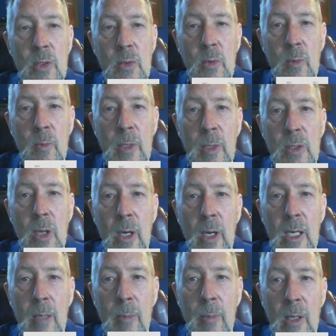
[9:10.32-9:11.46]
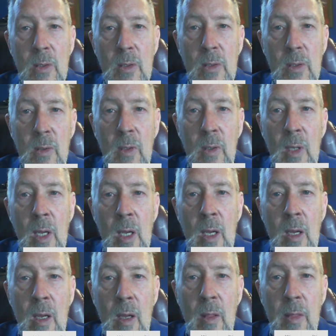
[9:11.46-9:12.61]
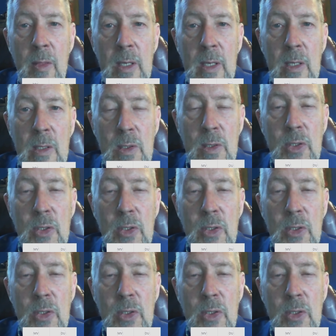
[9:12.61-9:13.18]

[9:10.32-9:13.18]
to be talking about these